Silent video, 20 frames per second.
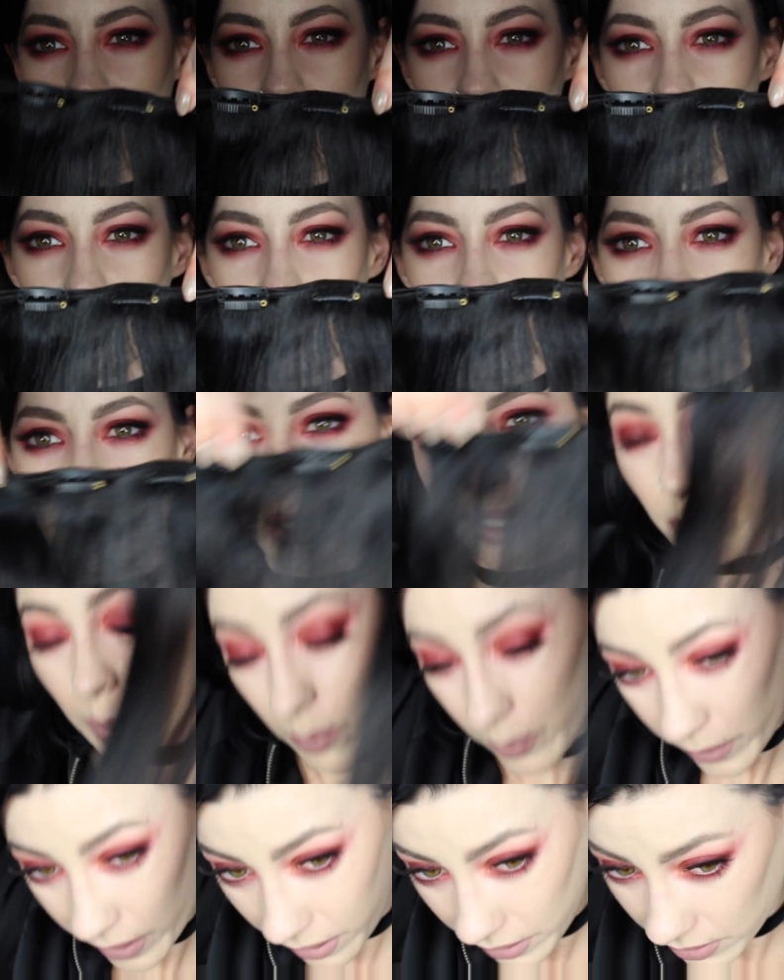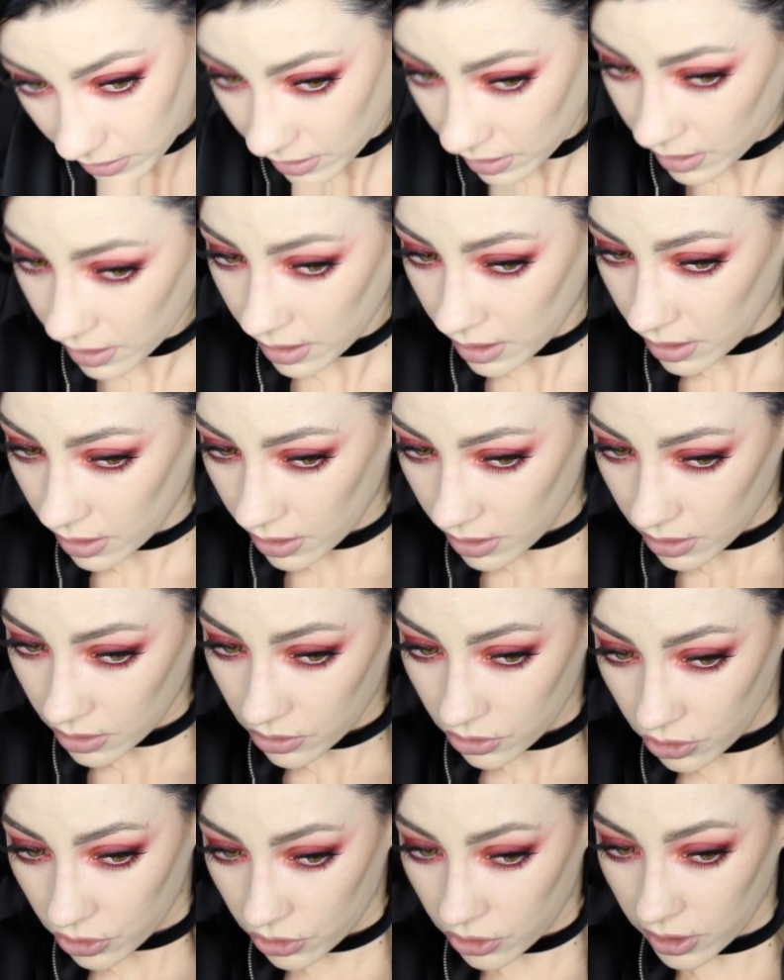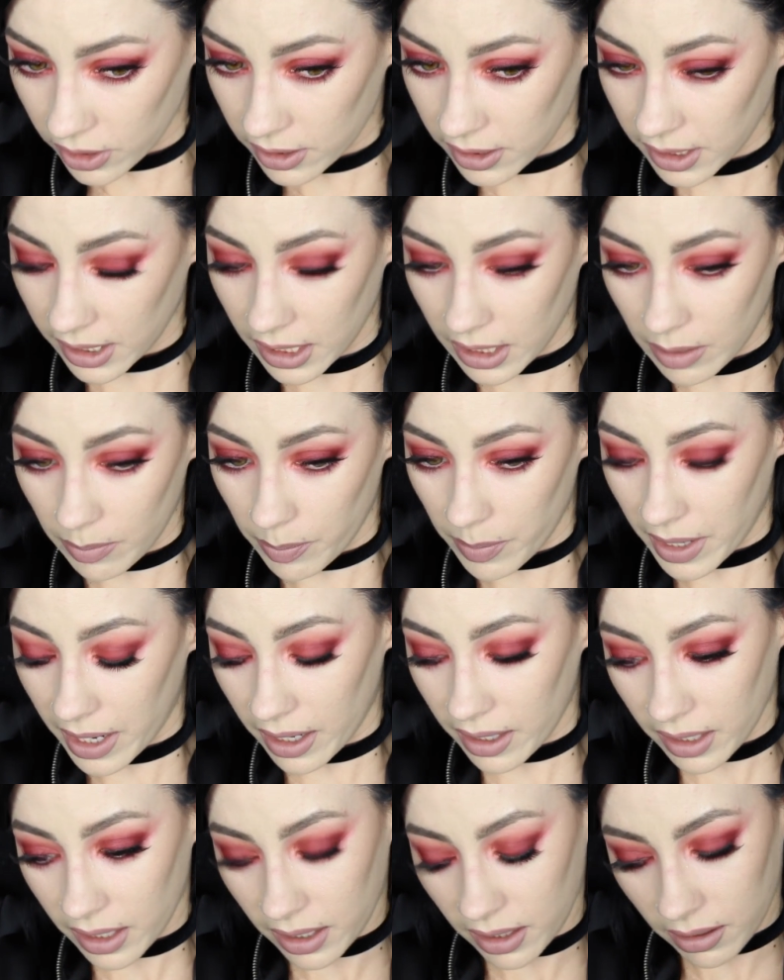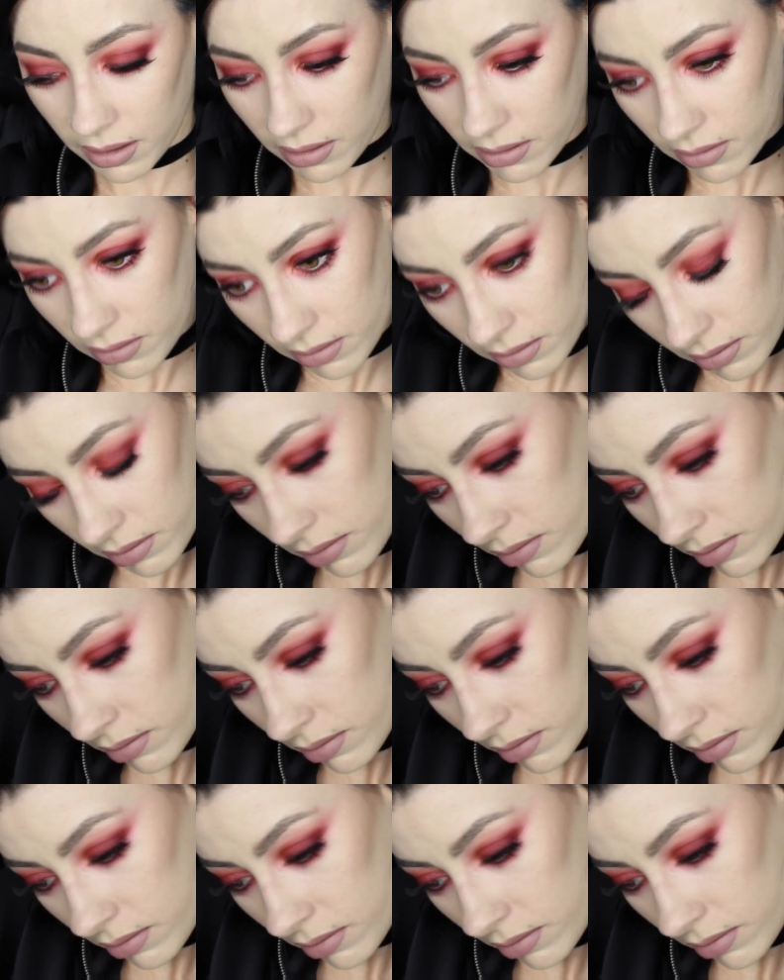four clip ones just in the back here